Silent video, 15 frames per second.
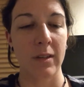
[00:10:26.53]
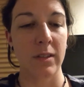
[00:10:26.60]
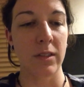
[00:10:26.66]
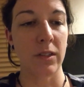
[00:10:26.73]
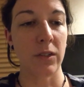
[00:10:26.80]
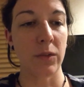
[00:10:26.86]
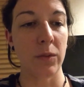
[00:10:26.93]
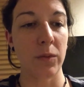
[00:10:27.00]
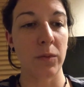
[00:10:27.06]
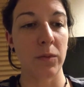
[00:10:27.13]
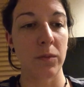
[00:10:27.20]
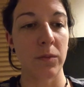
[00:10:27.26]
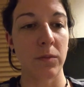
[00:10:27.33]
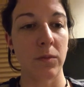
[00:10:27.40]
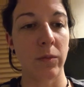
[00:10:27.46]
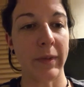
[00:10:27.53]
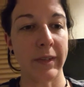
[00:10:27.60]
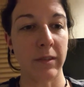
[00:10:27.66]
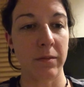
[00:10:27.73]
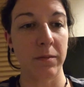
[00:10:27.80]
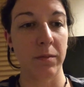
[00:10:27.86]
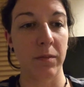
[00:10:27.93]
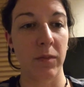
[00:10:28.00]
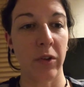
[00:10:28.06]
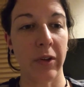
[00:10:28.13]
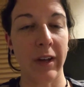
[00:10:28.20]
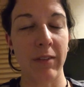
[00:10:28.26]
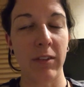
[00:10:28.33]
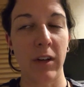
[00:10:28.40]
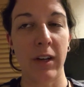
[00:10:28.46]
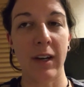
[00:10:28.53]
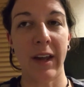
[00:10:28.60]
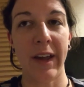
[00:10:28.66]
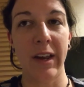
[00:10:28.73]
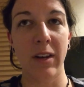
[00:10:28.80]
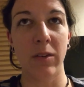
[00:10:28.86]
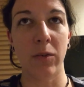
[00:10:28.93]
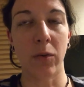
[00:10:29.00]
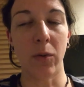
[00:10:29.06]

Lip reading: So, well, y'all have a good night,